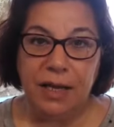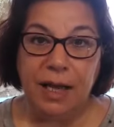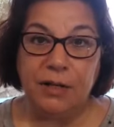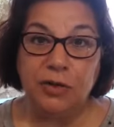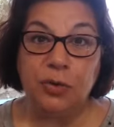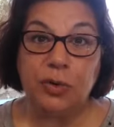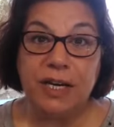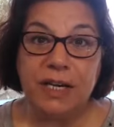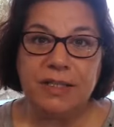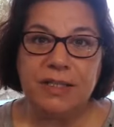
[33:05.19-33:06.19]
and you're
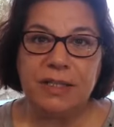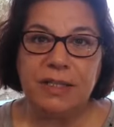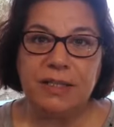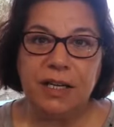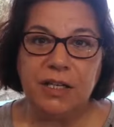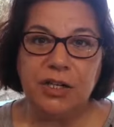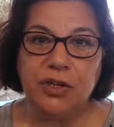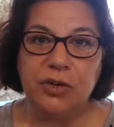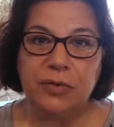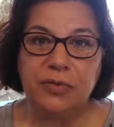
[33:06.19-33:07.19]
raising it in
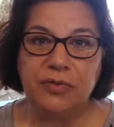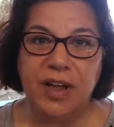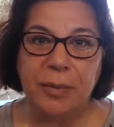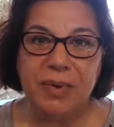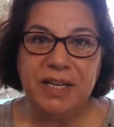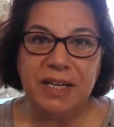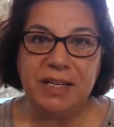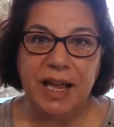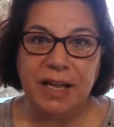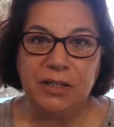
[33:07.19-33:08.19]
your
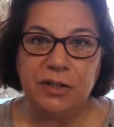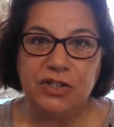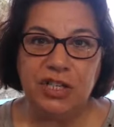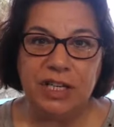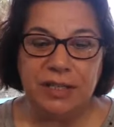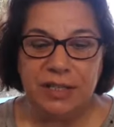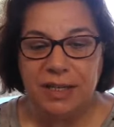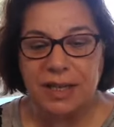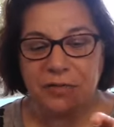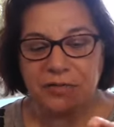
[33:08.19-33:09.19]
feminine energy in the
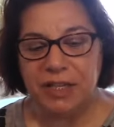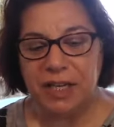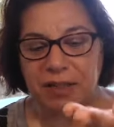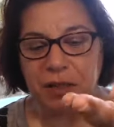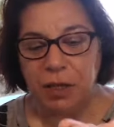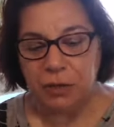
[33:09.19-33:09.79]
left hand.